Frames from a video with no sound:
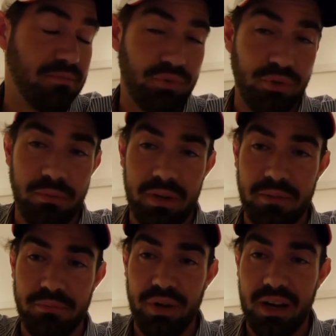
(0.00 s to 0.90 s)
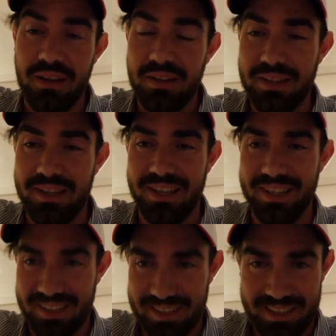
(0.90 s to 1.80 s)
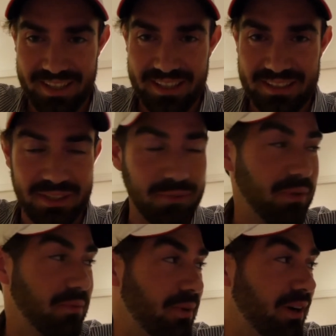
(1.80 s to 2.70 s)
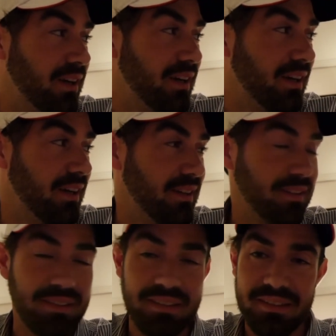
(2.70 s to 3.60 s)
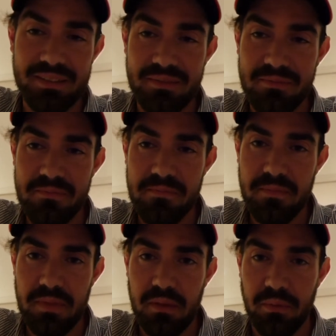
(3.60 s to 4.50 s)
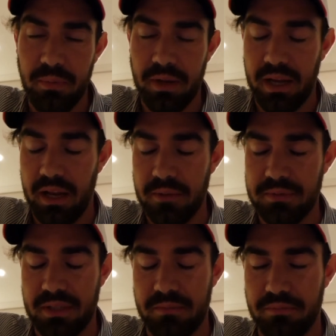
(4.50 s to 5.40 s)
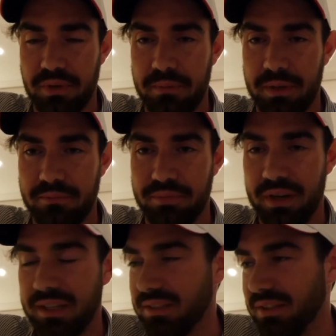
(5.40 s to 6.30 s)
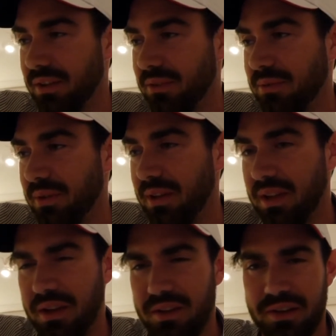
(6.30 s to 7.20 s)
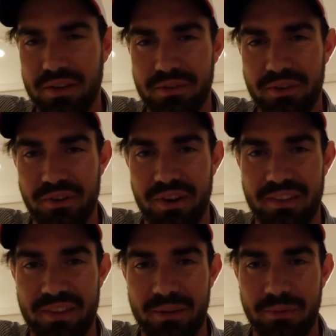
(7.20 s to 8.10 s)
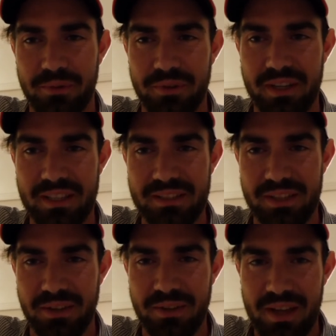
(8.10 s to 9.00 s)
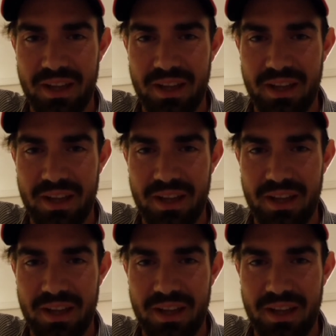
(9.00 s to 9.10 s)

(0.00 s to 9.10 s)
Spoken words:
brought my umbrella, so with my clubs, I didn't bring my umbrella, so kind of regretting that one already. So